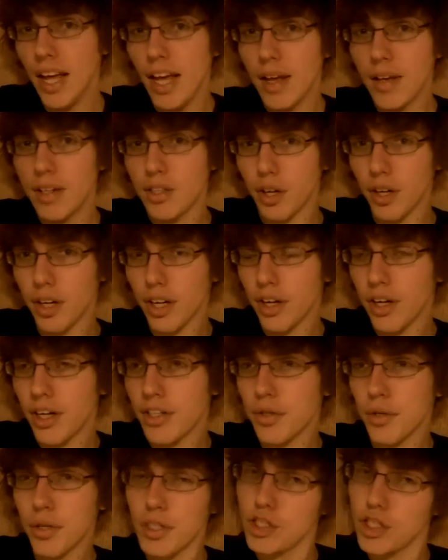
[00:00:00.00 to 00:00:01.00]
Turning her
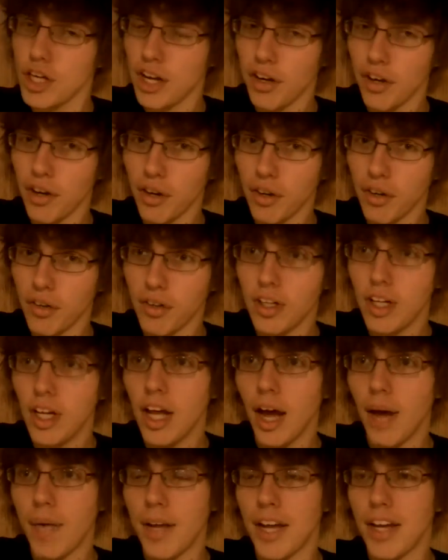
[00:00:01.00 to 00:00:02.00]
into
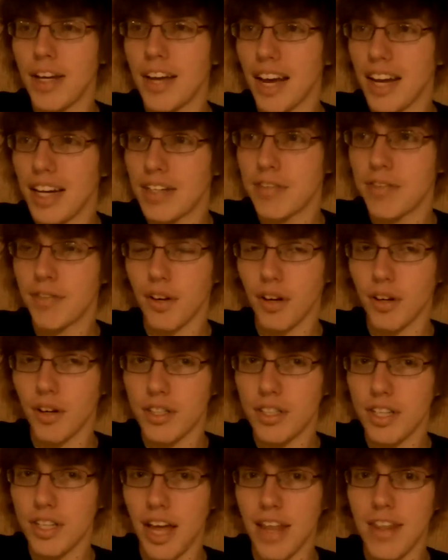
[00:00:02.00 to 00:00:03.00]
a Knight
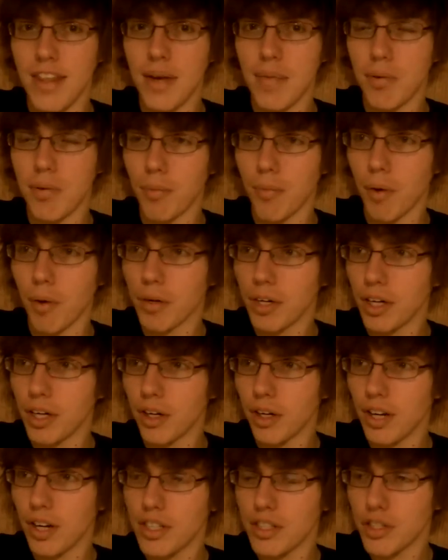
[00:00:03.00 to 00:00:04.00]
first, and then promoting
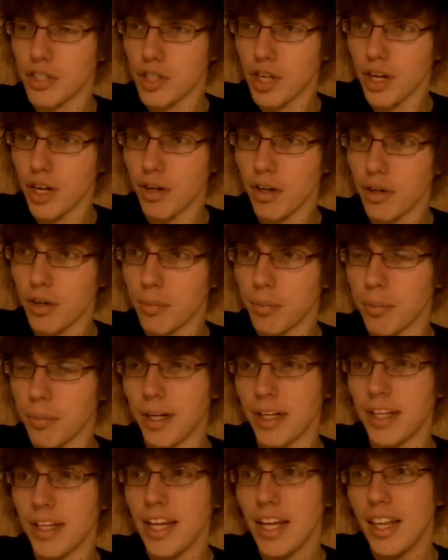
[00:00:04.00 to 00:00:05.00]
her into General,
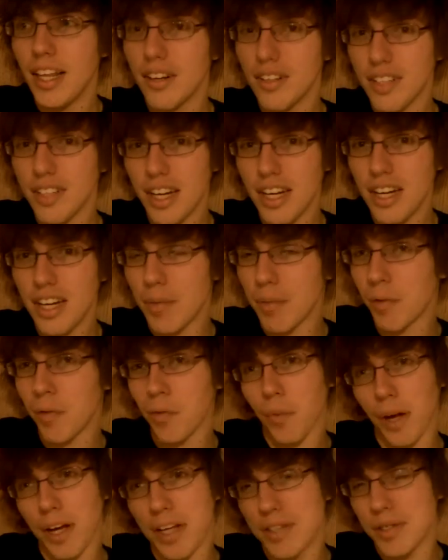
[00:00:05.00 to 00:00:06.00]
but there's any number
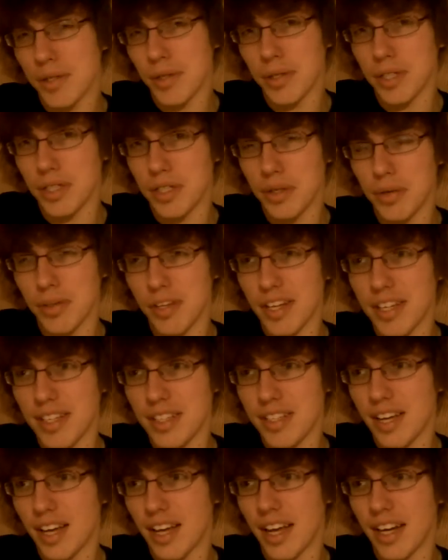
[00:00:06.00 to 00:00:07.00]
of ways you could do
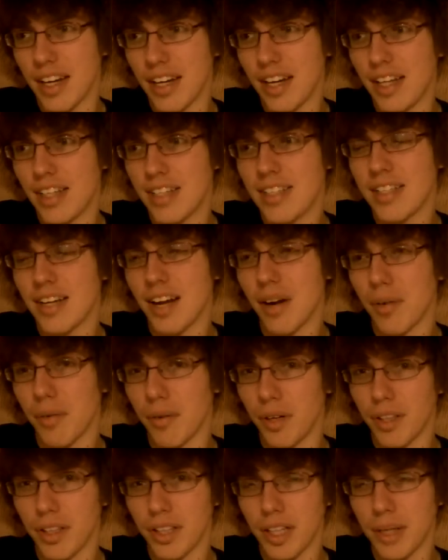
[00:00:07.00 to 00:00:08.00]
this, and it's not
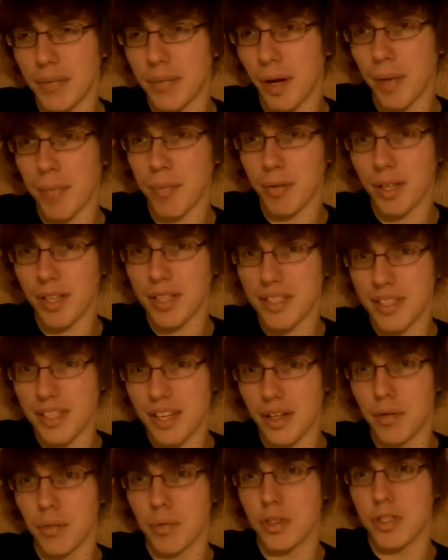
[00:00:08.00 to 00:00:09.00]
really my place to
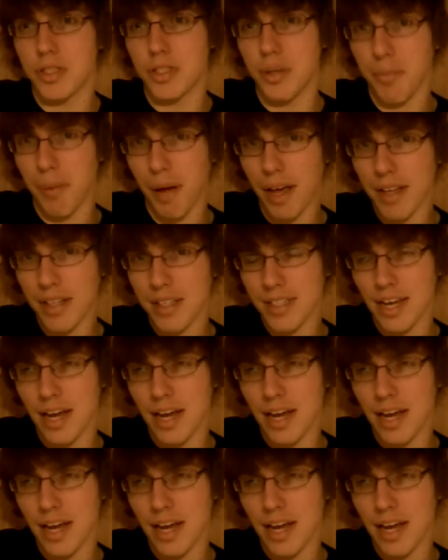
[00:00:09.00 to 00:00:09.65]
tell you which is the best.